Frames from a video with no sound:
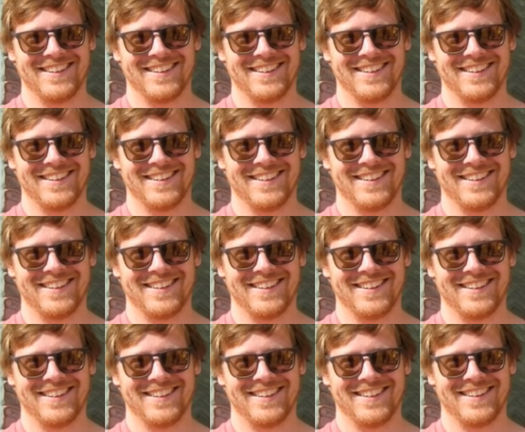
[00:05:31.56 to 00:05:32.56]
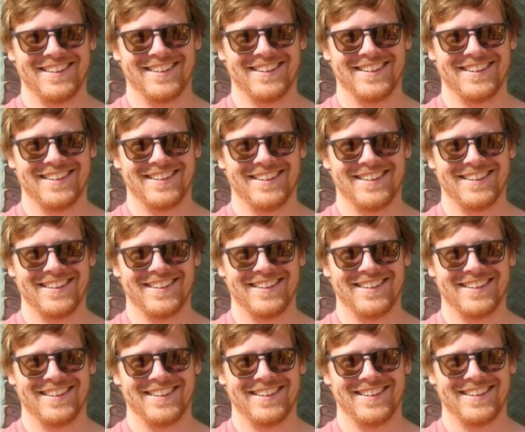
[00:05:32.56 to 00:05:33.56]

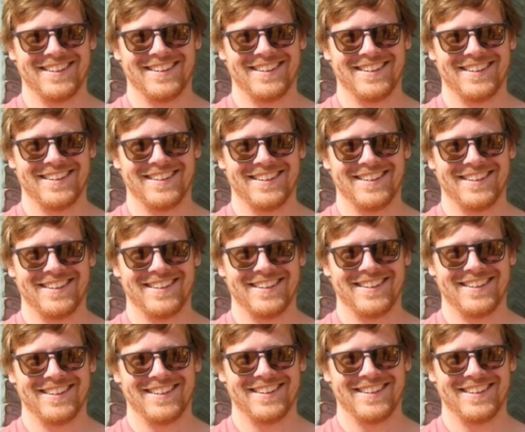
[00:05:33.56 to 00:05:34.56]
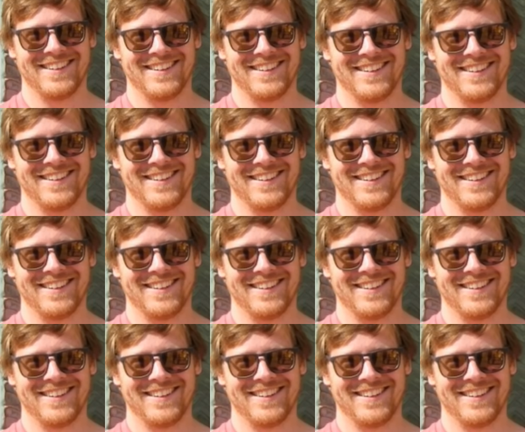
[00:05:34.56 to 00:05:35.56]

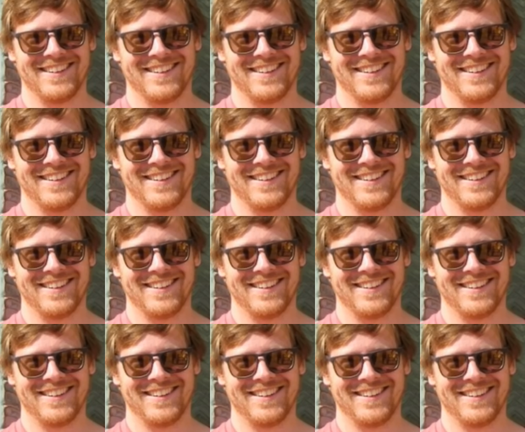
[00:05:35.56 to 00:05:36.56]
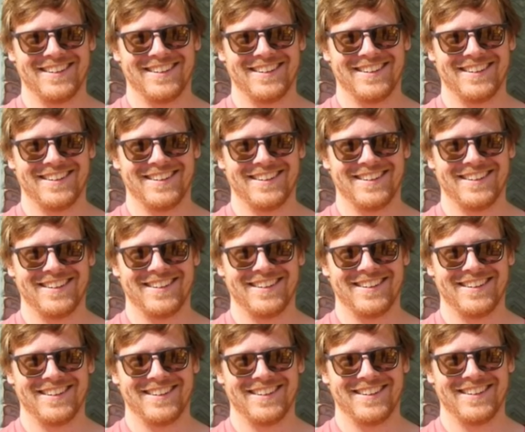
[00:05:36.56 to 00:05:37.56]

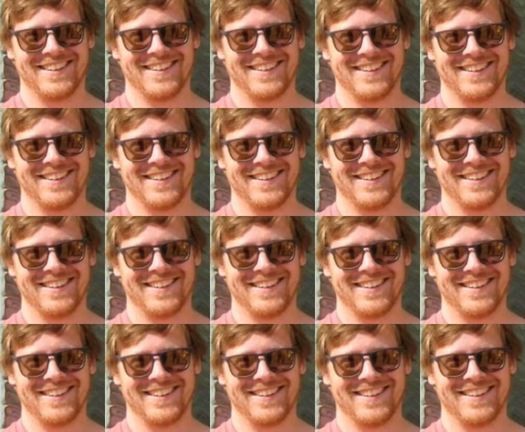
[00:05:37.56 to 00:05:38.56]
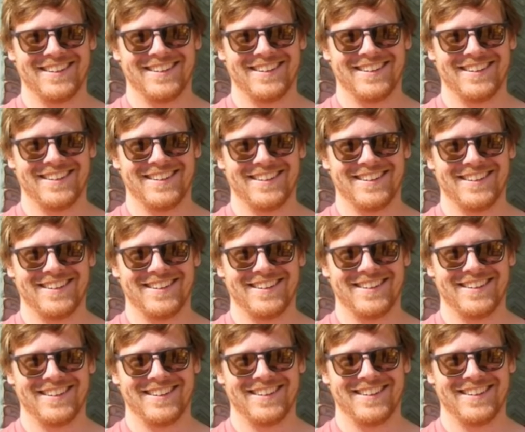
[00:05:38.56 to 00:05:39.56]
This person isn't speaking.